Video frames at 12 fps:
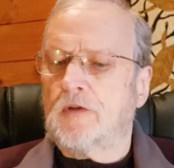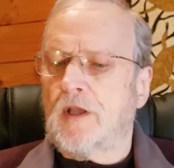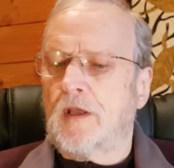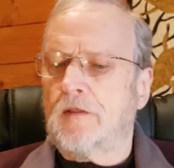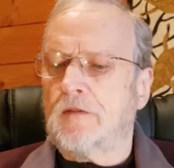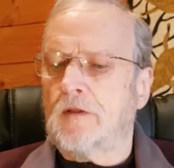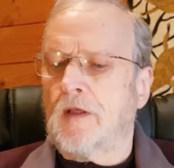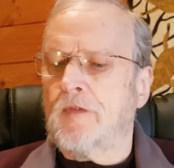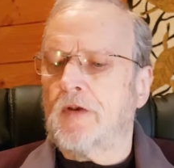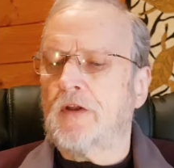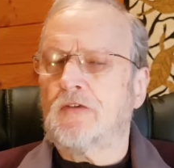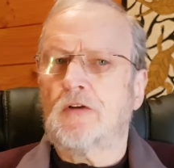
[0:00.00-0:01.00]
death and
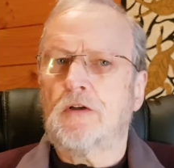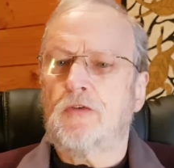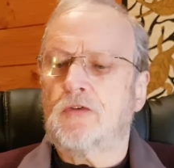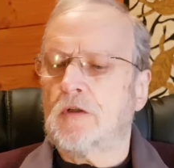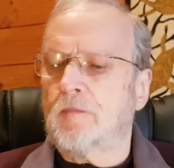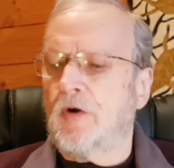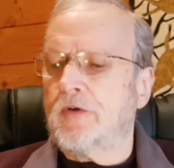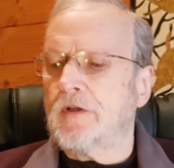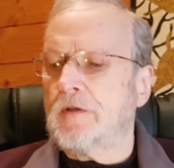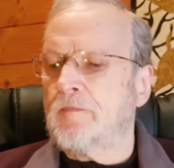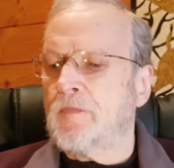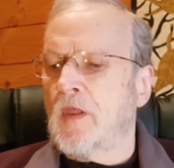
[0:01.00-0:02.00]
the dissolution of the
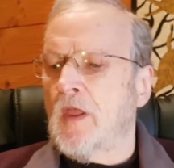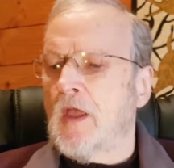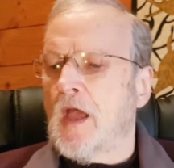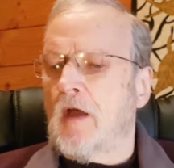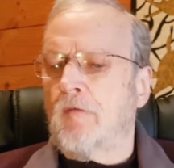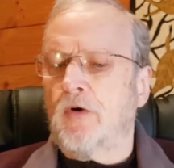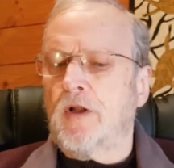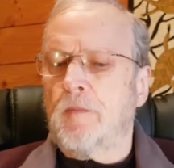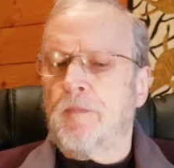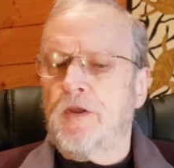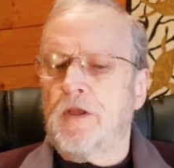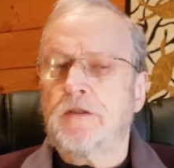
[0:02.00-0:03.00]
body, have
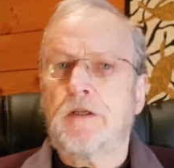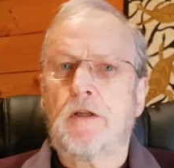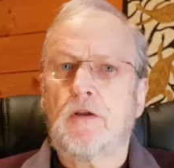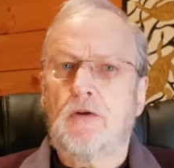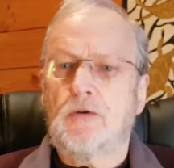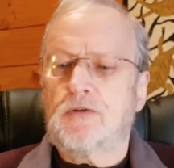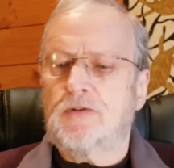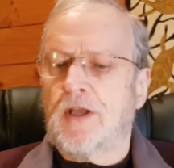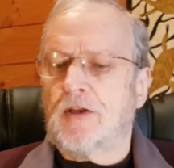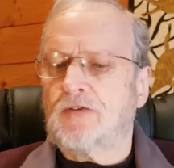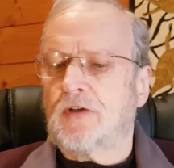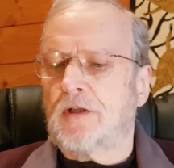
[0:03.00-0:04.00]
reappeared in a good
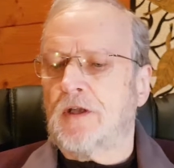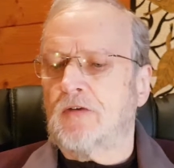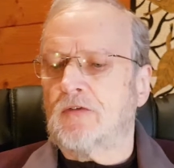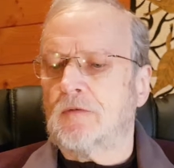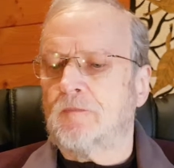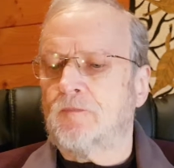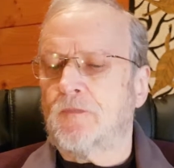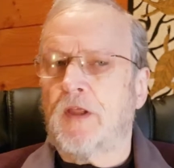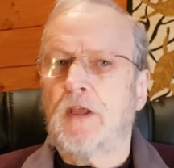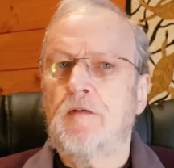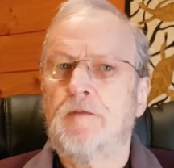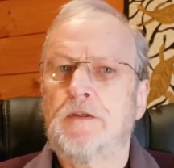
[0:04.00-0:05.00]
destination,
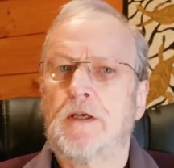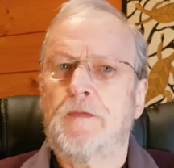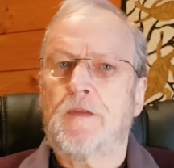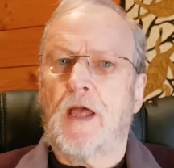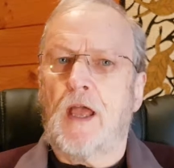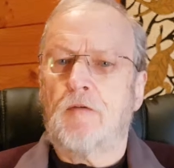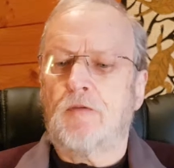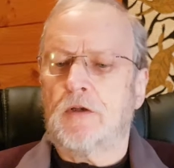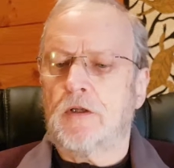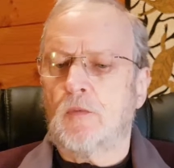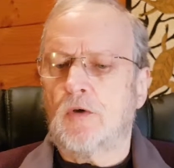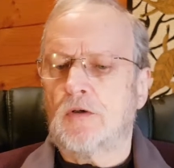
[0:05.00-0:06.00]
even in the
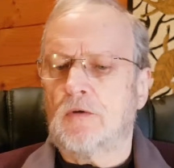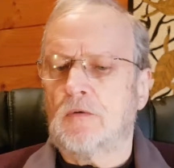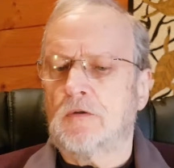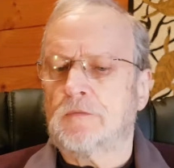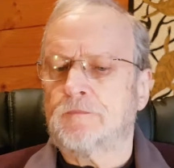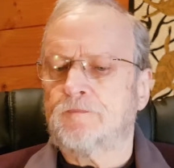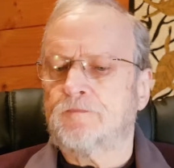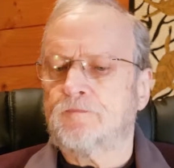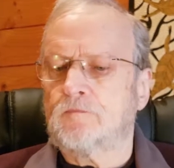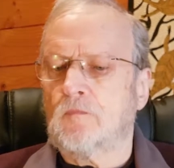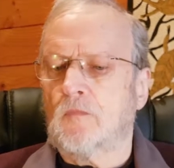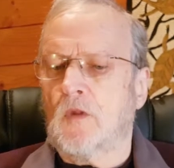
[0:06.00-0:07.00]
heavenly world.
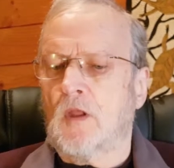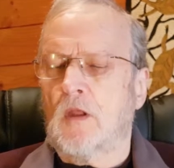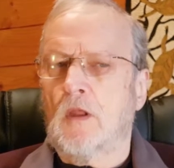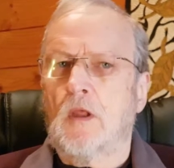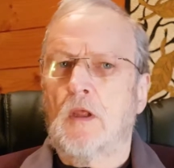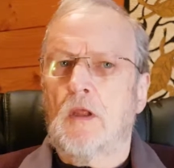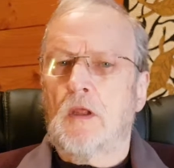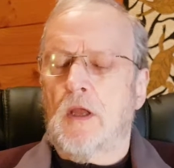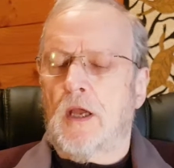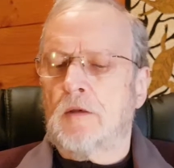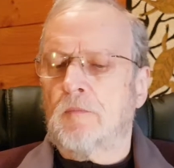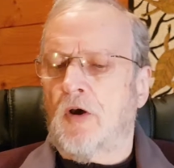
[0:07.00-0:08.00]

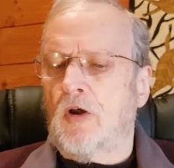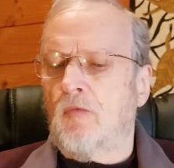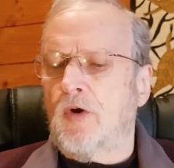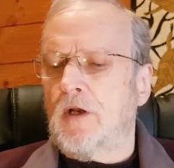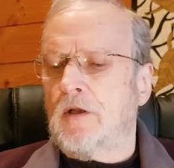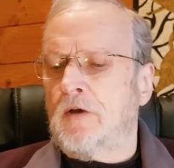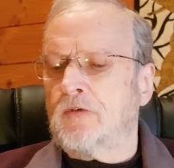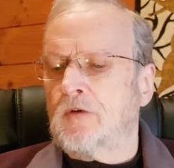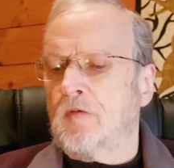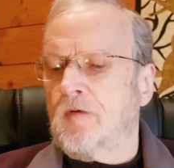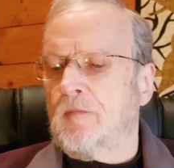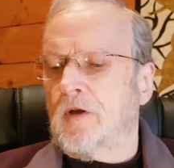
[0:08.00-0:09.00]
And by
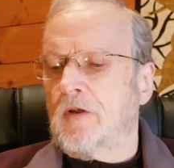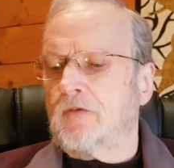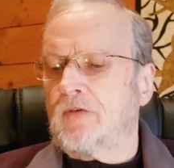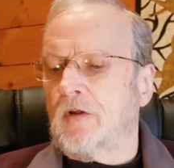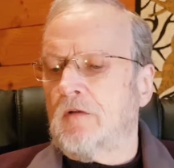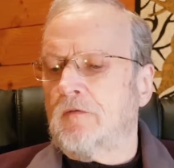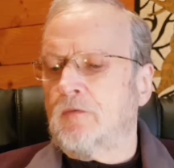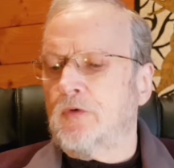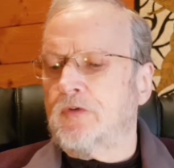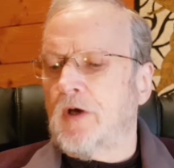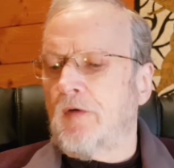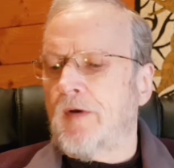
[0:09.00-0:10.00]
realizing for myself
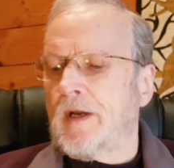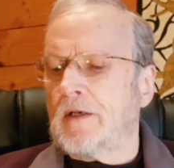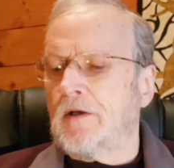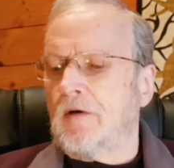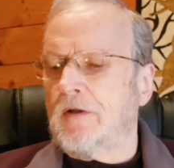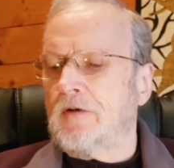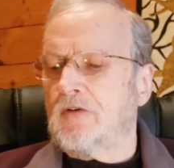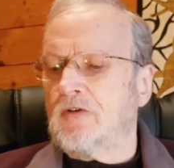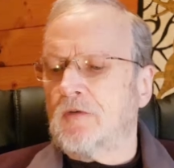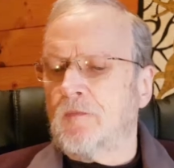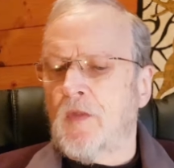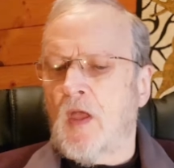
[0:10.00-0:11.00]
with direct
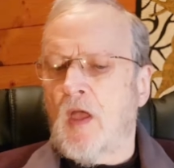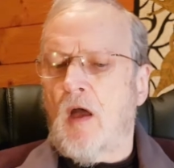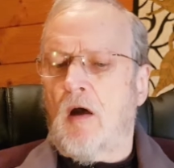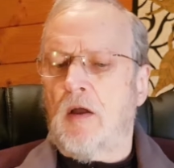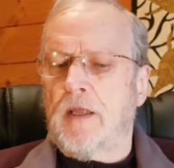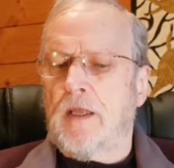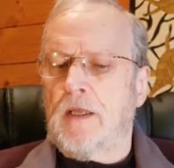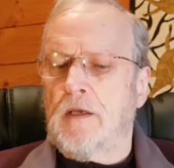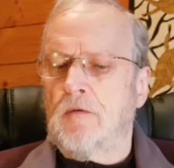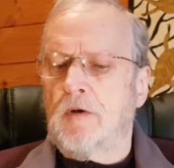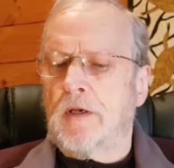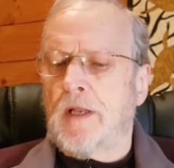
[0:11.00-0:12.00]
knowledge, I
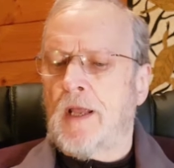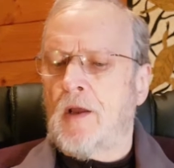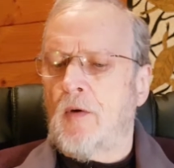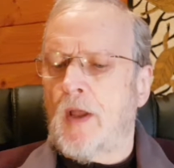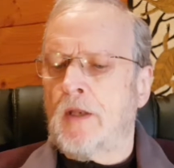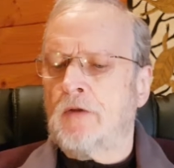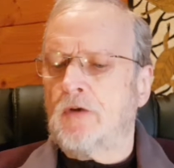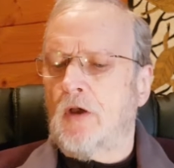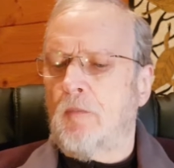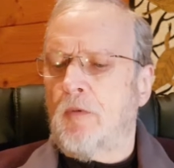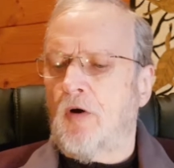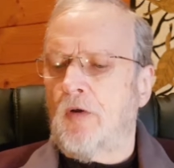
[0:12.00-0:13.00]
here and now enter
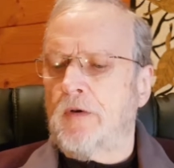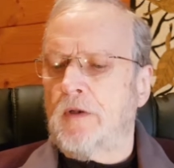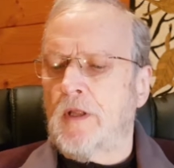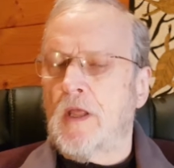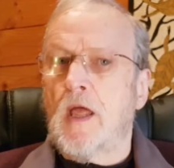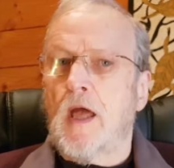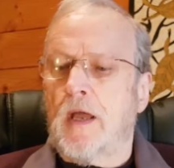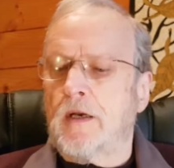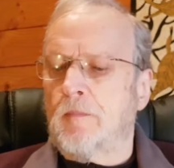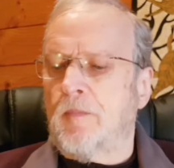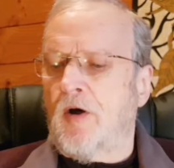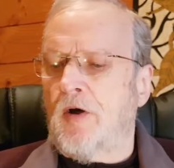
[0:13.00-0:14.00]
upon and
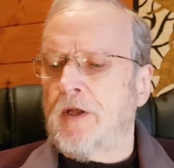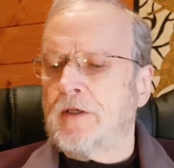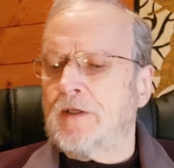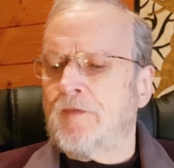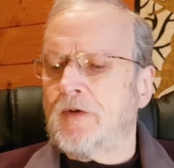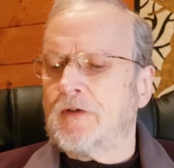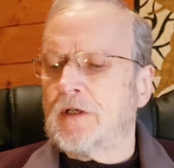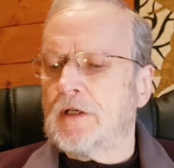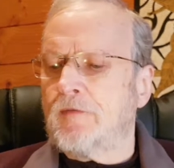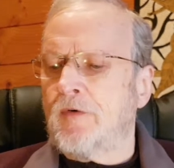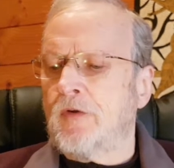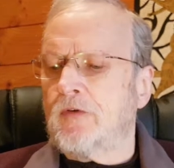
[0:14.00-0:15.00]
abide in the
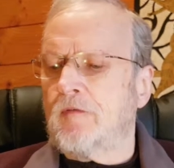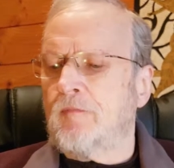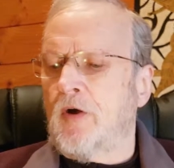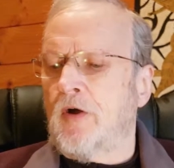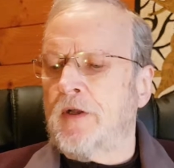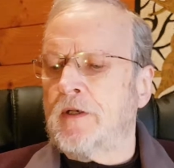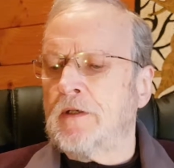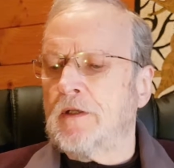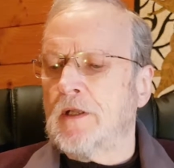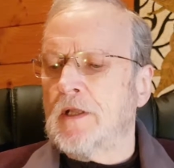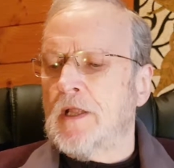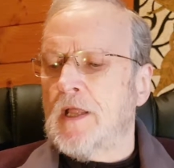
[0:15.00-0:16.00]
deliverance of mind
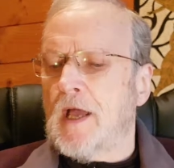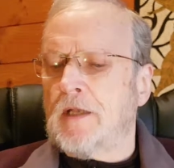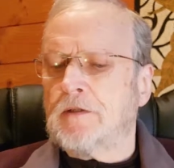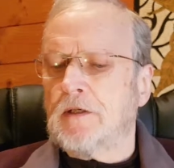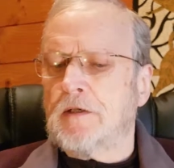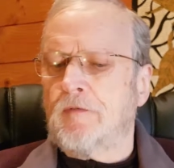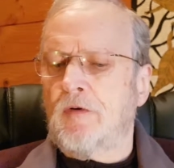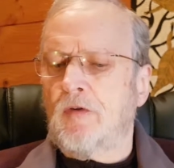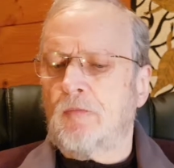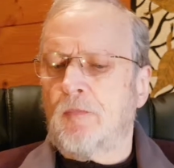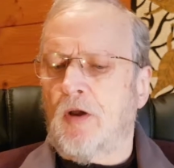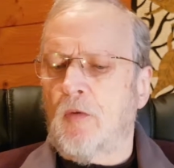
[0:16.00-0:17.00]
and
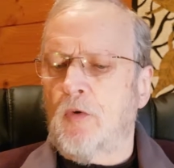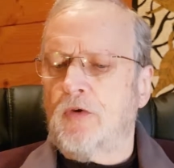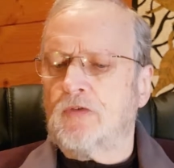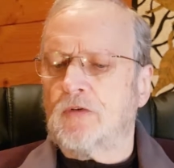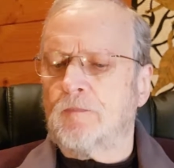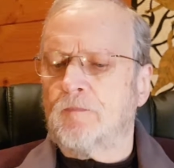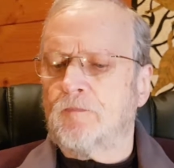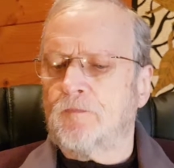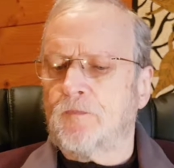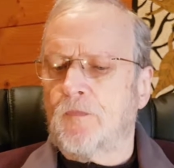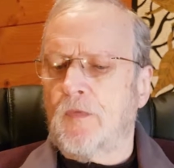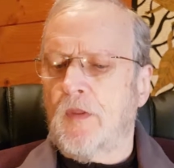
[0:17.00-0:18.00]
deliverance by wisdom
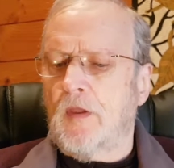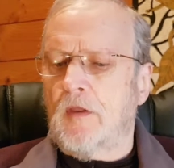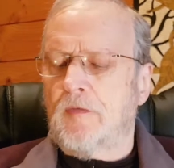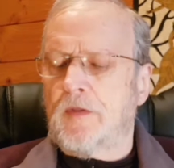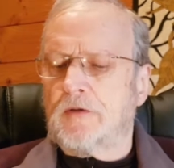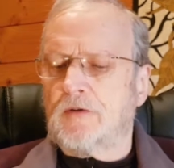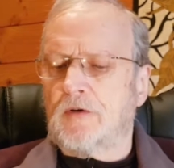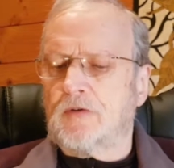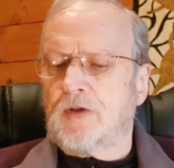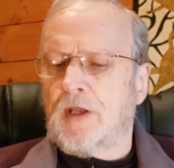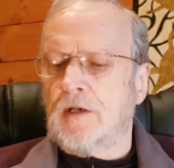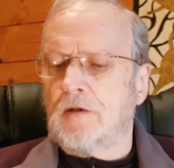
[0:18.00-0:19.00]
that are
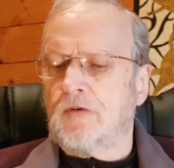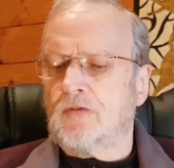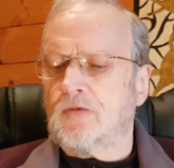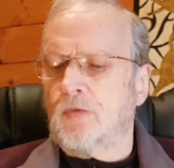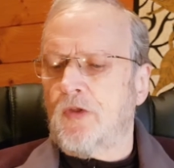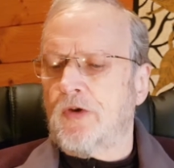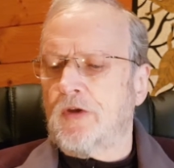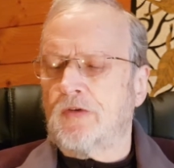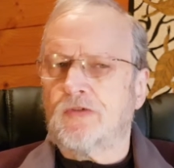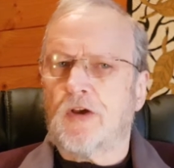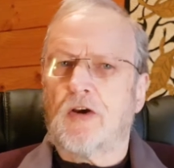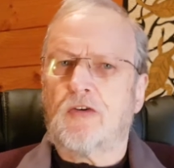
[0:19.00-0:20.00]
taintless with the
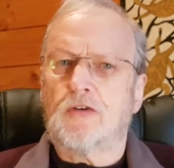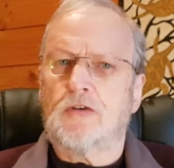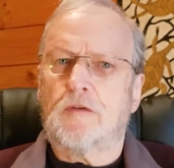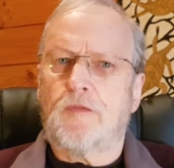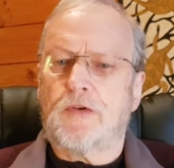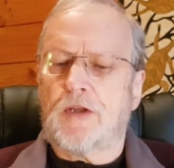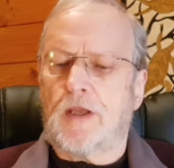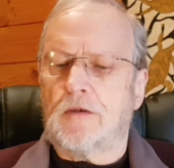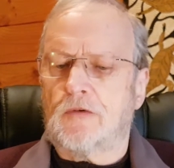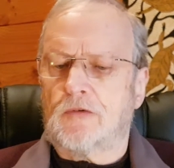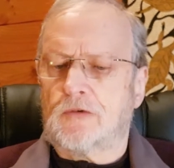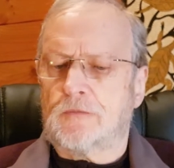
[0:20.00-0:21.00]
destruction of the
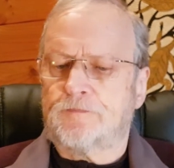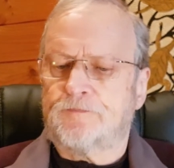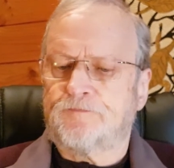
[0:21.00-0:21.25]
taints.